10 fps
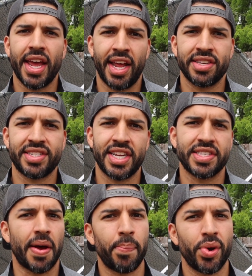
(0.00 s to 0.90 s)

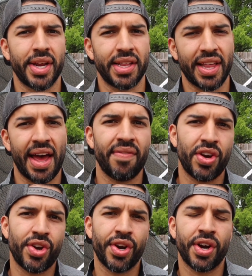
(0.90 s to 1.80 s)
instance, I'm putting
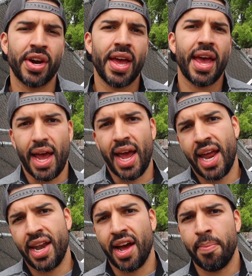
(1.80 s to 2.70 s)
lavender,
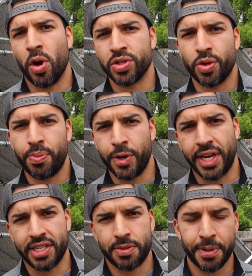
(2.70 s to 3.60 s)
and I'm also
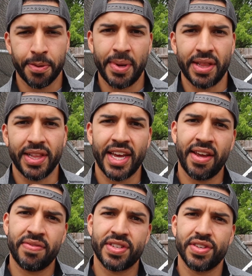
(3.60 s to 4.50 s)
putting spearmint
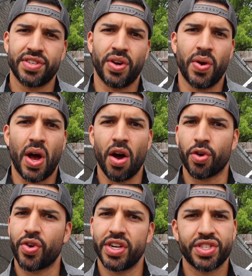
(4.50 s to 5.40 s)
leaves. So I'll
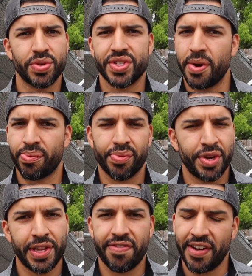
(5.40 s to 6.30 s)
crush those up
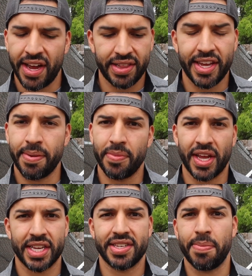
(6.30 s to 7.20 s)
really finely.
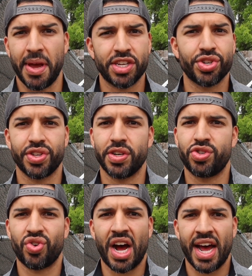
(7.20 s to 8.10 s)
Like I said, make sure they're
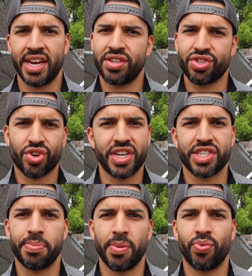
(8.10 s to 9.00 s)
dry, crush
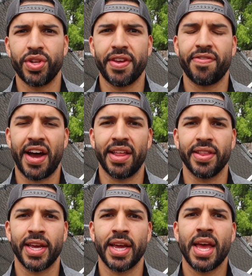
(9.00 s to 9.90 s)
them up really
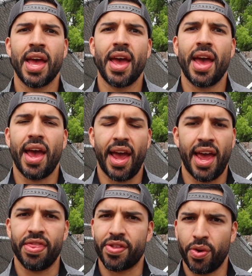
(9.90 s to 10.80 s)
finely
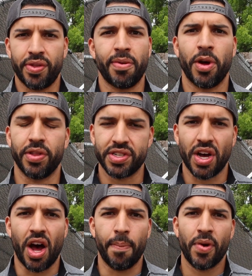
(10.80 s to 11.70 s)
and throw them on the top.